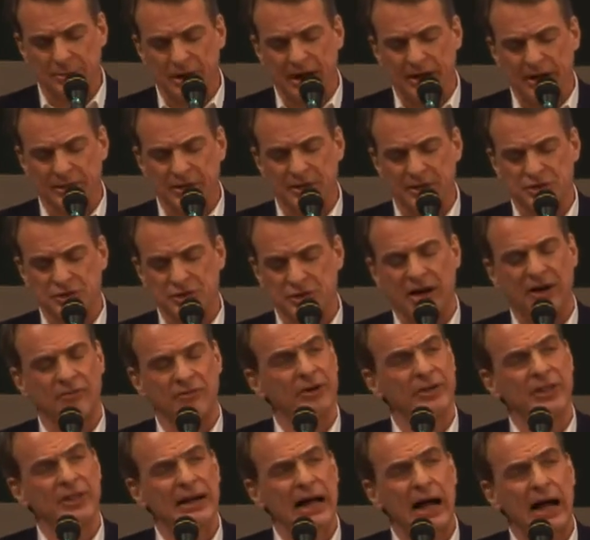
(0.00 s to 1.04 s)
by the
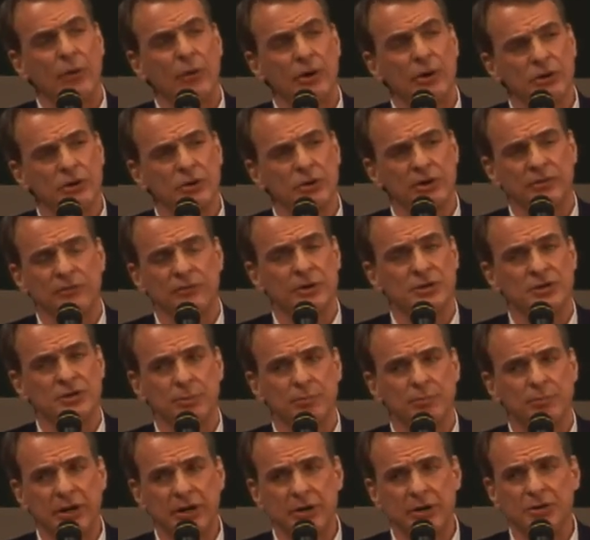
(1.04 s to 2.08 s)
discovery that our universe
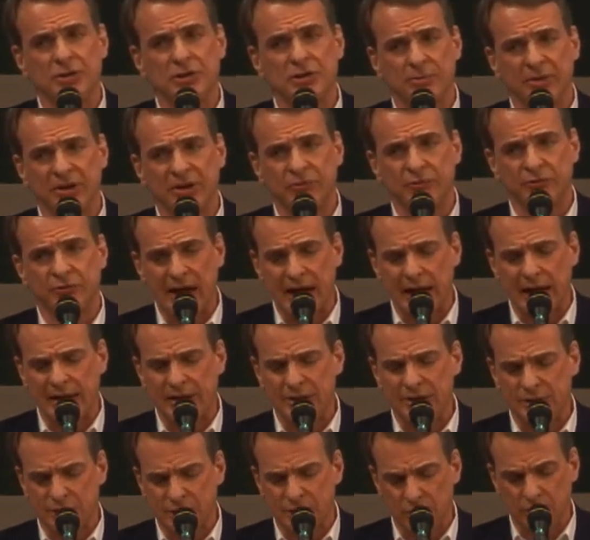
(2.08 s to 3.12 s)
appears to be
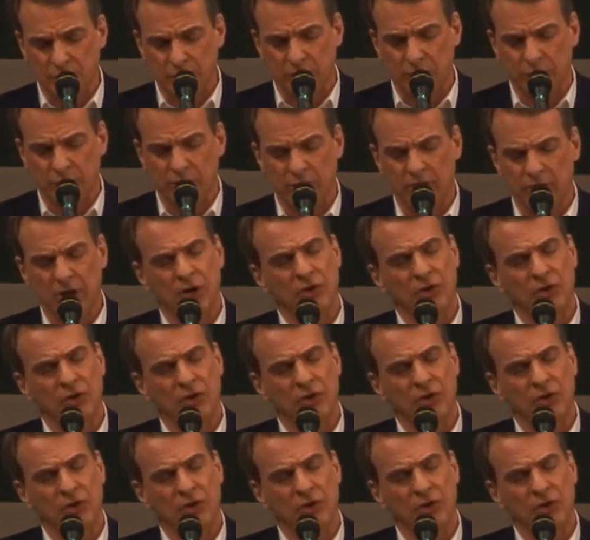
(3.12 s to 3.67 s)
fine-tuned